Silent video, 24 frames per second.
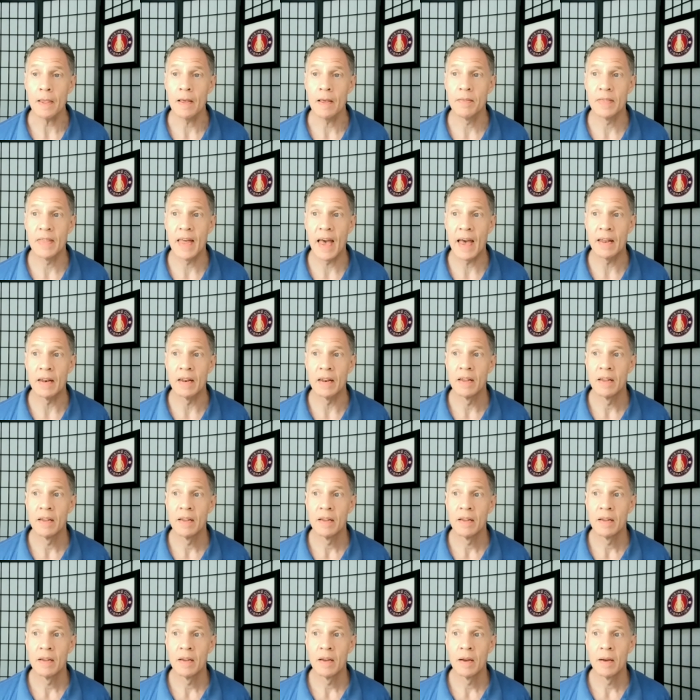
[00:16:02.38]
that
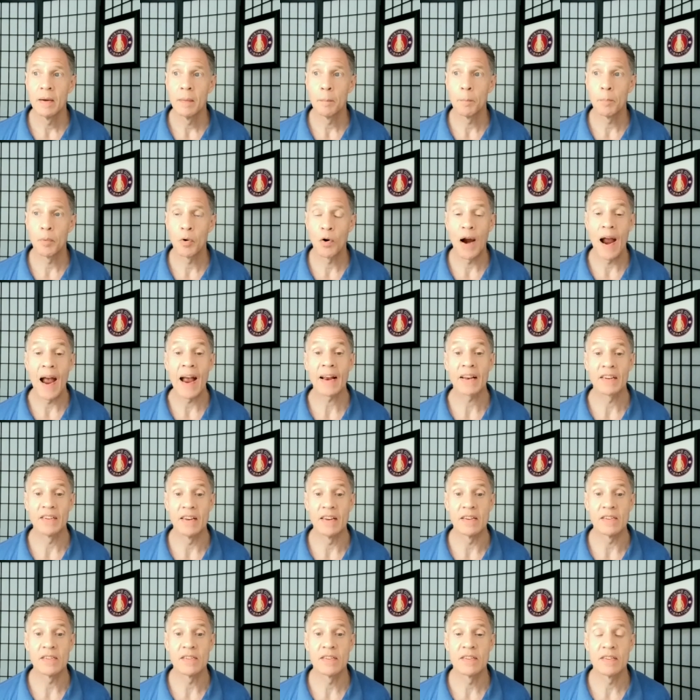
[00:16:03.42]

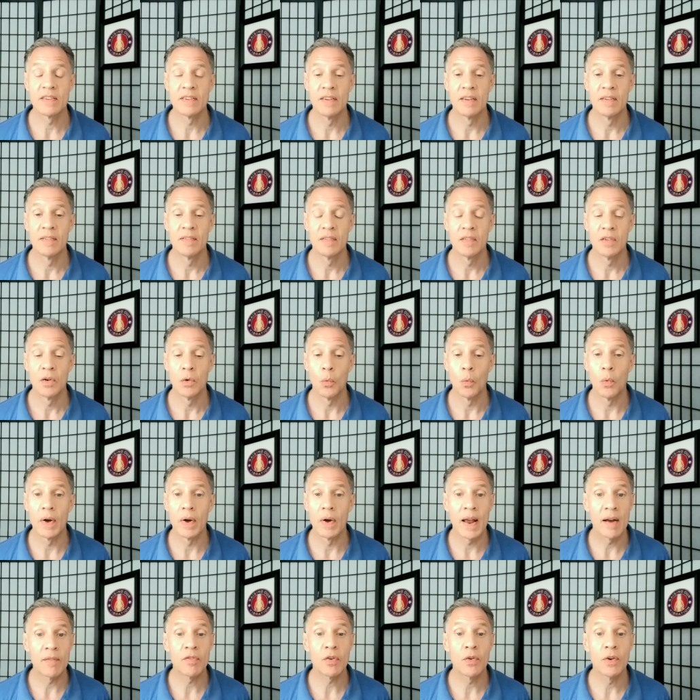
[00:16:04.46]
practice,
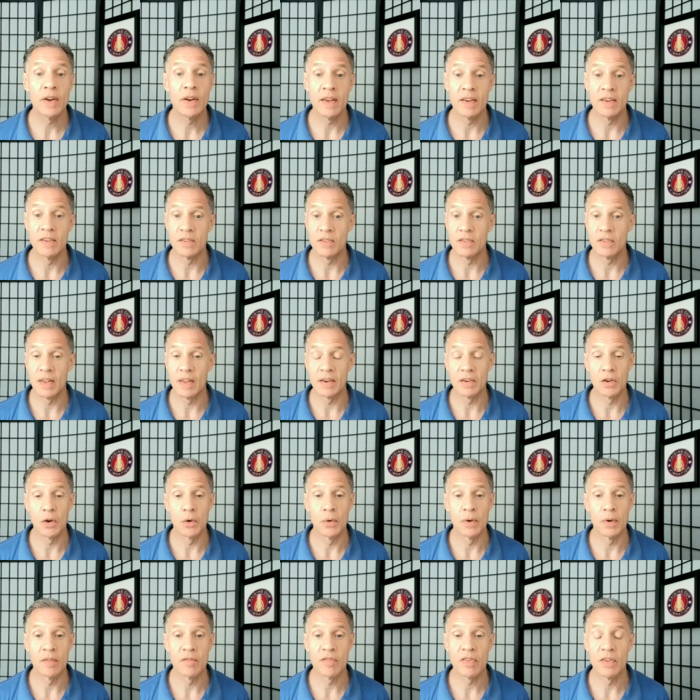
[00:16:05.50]
whatever it is, that
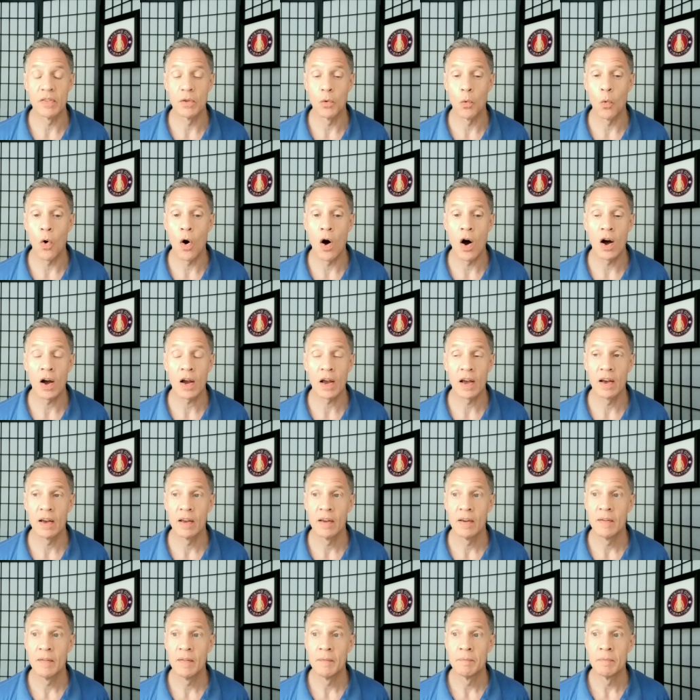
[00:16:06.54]
going for the walk,
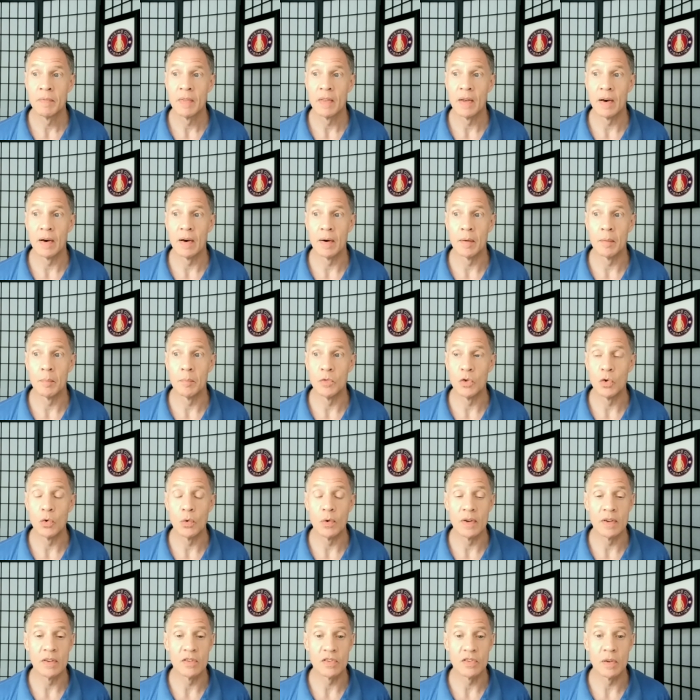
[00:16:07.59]

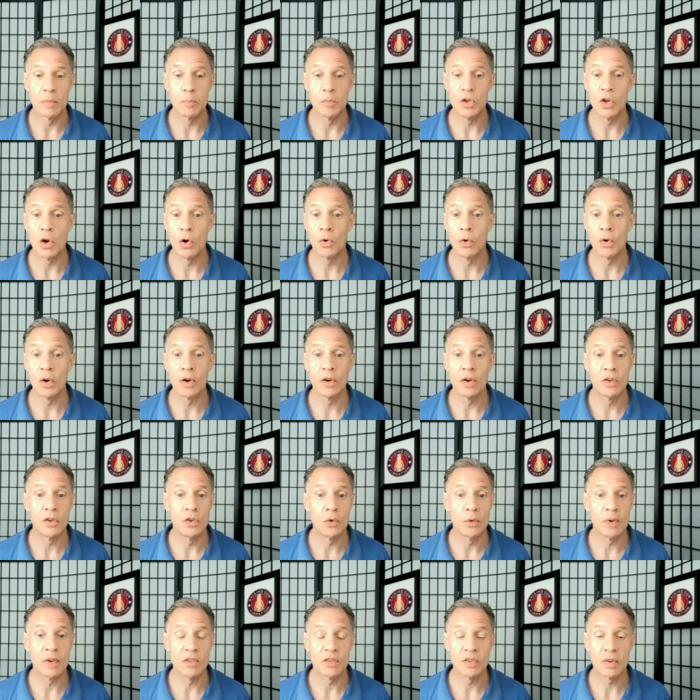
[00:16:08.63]
doing some yoga,
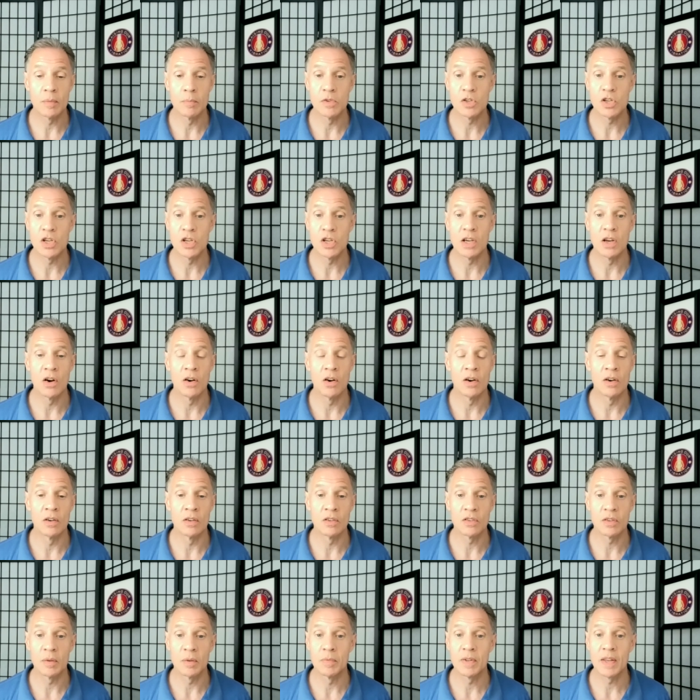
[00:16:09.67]
doing some qigong,
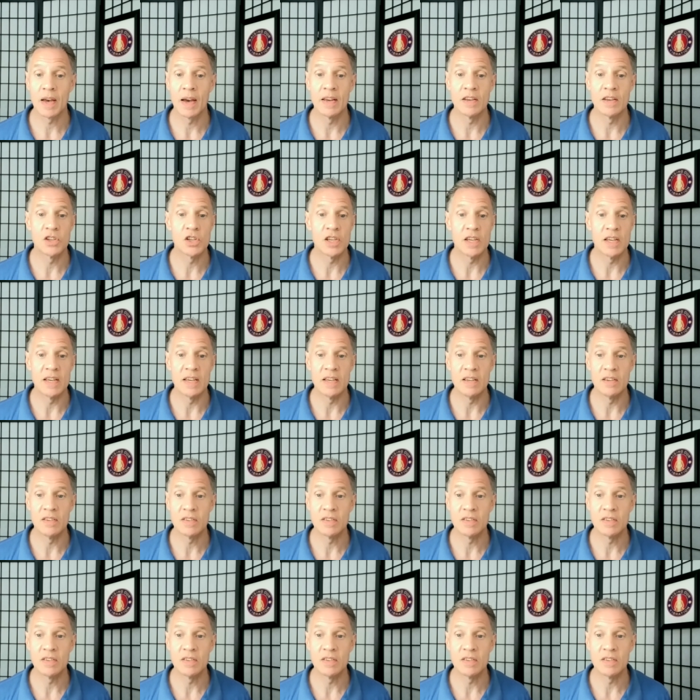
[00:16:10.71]
some tai chi,